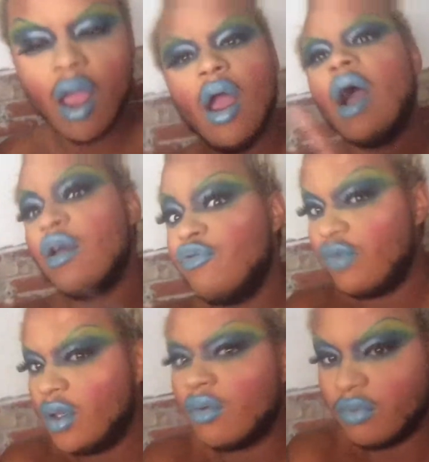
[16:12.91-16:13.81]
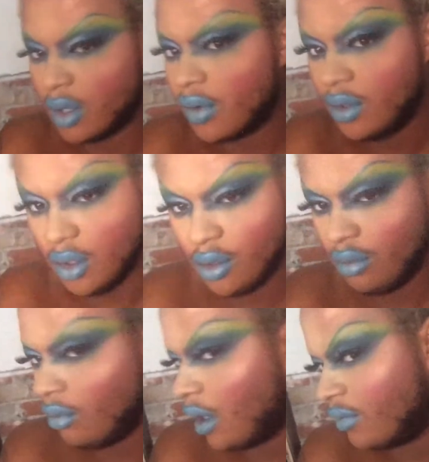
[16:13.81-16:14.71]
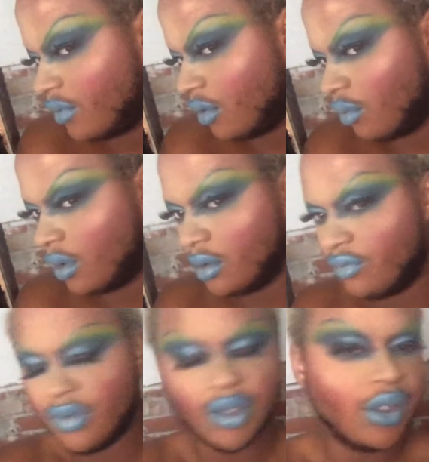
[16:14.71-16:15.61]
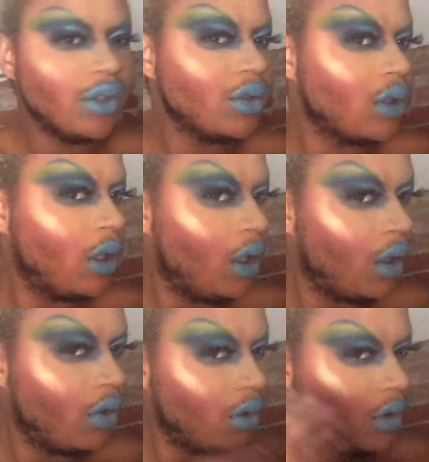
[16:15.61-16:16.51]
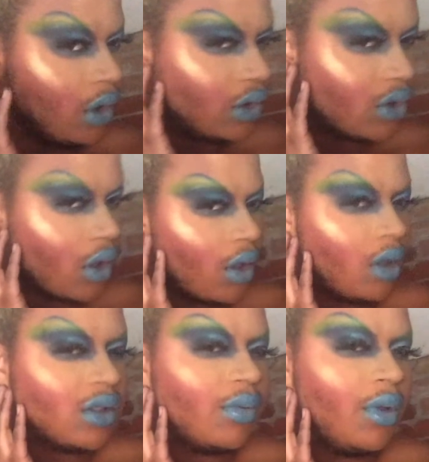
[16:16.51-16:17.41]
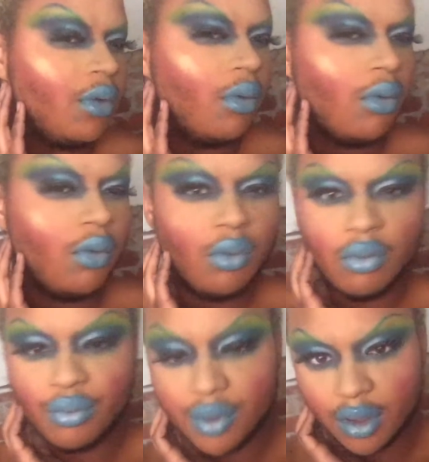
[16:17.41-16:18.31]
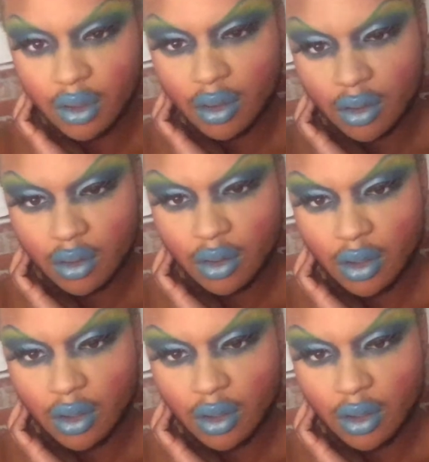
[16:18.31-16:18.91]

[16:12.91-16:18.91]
I feel very cute. I feel really fierce. This turned out to be, ooh, really good.